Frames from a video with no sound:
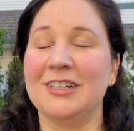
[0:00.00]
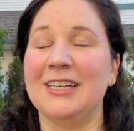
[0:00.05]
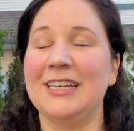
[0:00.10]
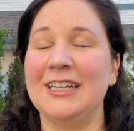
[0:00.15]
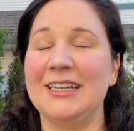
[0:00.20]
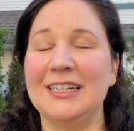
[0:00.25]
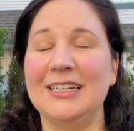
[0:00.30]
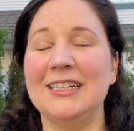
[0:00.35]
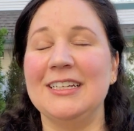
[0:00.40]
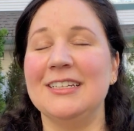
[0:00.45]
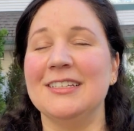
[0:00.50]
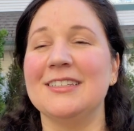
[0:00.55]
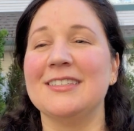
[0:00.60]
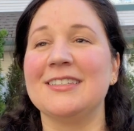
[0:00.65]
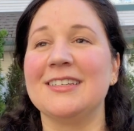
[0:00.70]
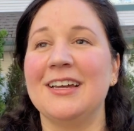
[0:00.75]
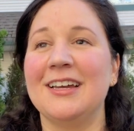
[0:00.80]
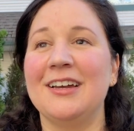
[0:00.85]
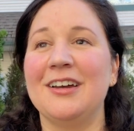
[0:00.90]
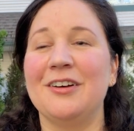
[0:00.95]
It is
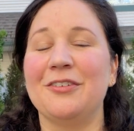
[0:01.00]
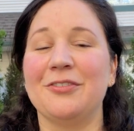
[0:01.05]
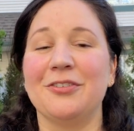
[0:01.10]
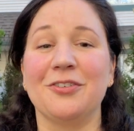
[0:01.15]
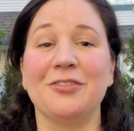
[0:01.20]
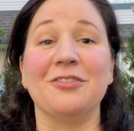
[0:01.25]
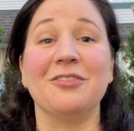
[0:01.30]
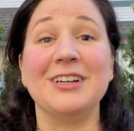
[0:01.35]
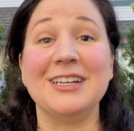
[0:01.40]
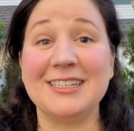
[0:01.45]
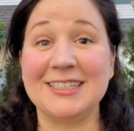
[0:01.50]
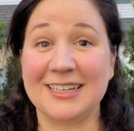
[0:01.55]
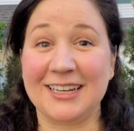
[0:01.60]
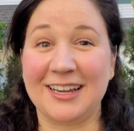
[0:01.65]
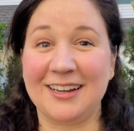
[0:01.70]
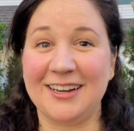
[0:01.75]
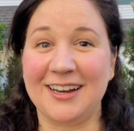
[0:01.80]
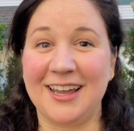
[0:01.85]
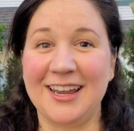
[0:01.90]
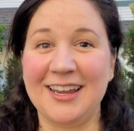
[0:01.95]
freezing at
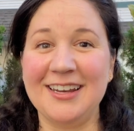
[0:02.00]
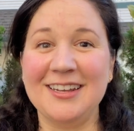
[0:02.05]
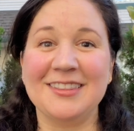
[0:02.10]
night.